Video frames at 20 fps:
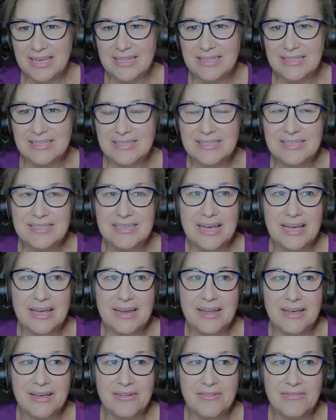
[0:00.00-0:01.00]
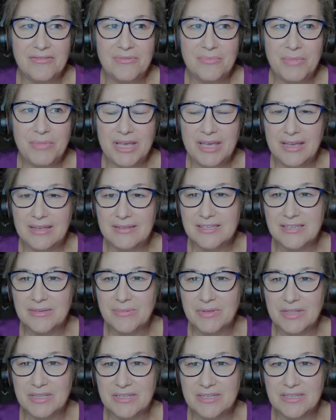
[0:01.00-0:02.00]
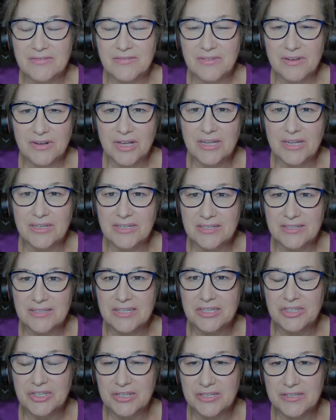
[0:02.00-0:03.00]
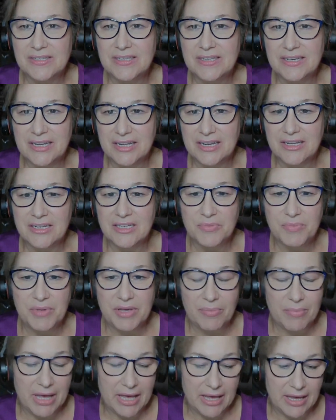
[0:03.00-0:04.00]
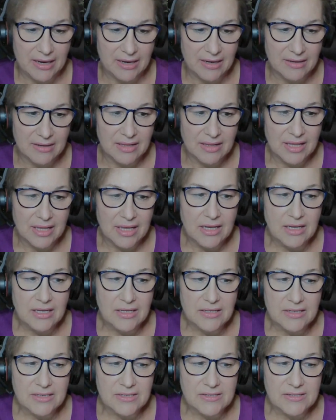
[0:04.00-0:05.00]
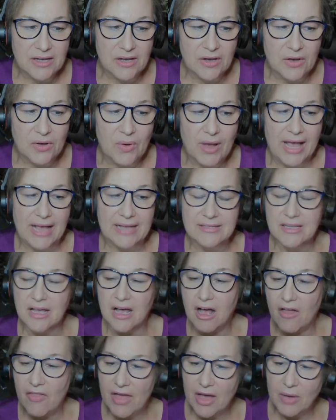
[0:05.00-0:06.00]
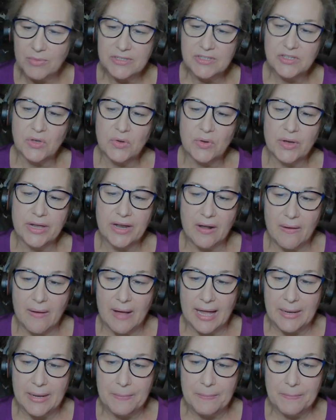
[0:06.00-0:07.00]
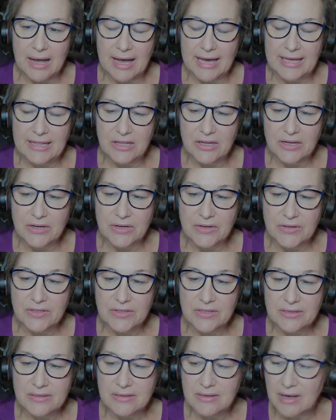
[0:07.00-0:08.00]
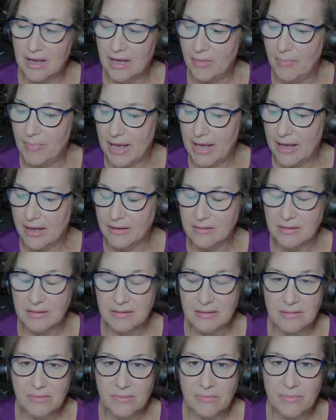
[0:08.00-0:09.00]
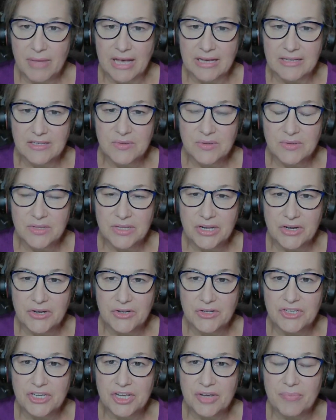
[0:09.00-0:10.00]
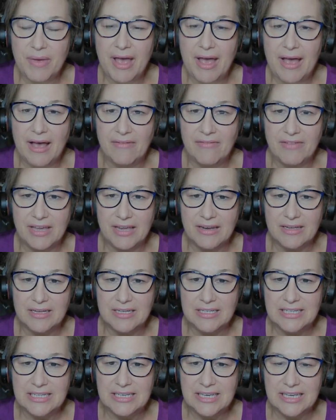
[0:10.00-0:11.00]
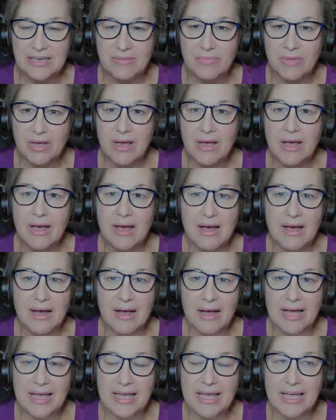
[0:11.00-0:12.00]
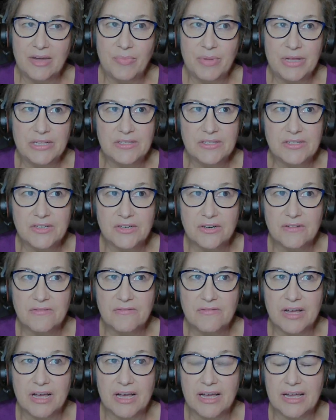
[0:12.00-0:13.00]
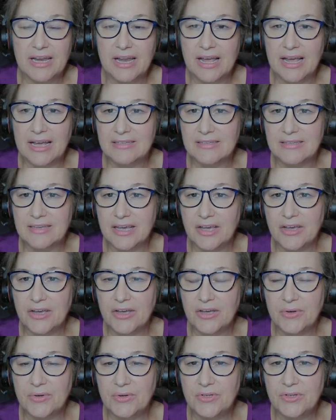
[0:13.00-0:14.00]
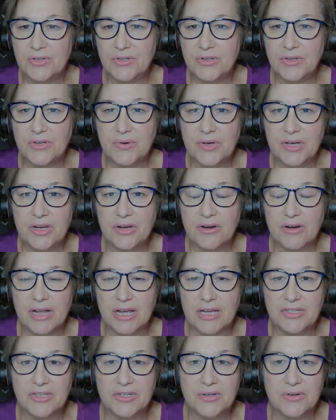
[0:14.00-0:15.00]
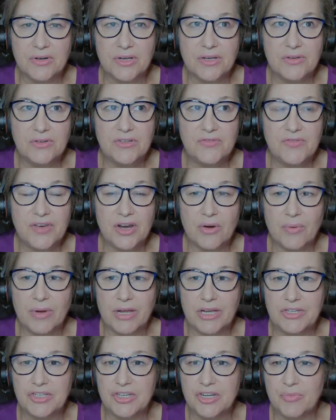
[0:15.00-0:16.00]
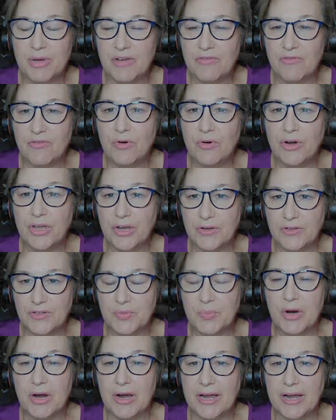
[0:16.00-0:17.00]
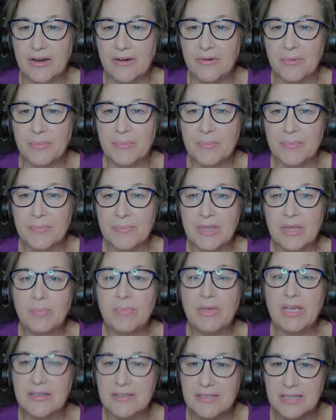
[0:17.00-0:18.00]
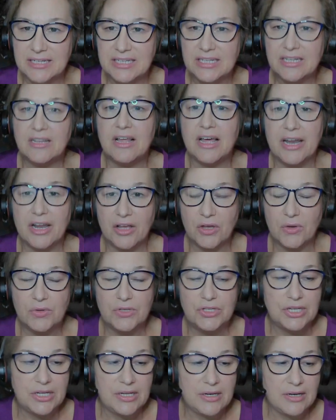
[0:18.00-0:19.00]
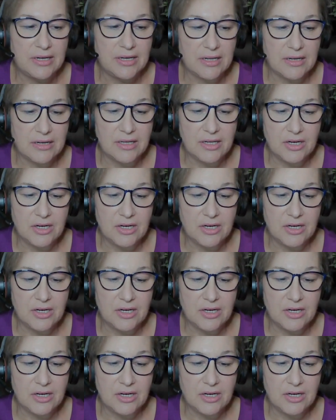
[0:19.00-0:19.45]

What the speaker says: Instead of making some of the difficult decisions that needed to be made. So as all that was going on, I learned about Maxo Leadership having a team. I had been certified as a coach through International Coach Federation about 4 years prior because I did a lot of coaching in